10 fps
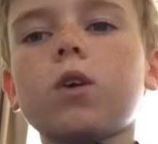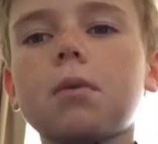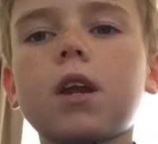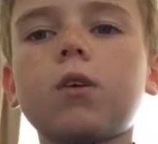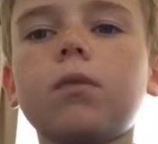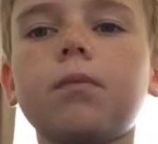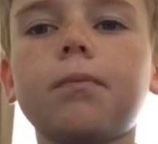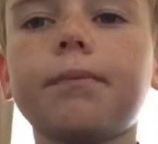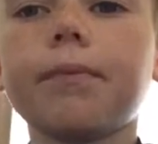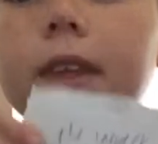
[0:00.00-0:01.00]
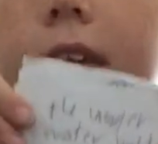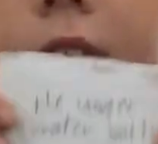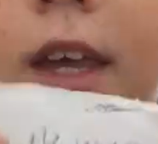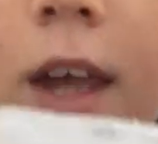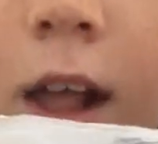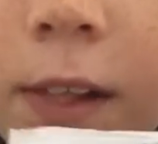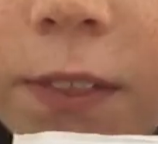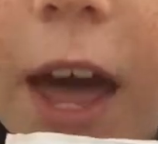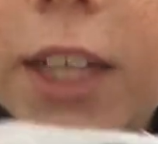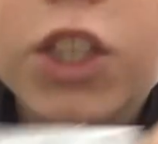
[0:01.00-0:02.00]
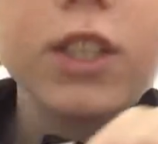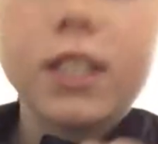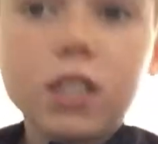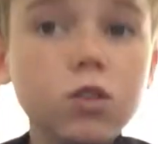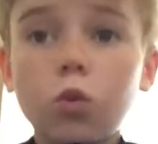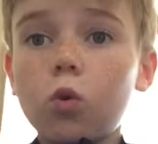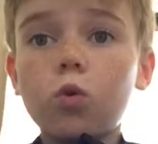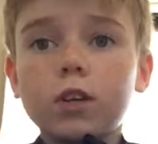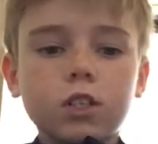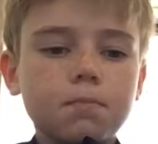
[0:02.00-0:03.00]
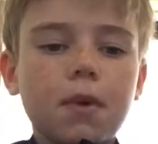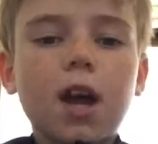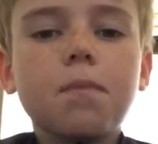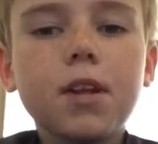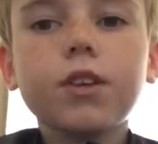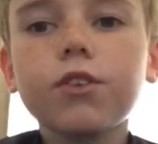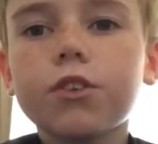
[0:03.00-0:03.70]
Battle. This is all just my opinion,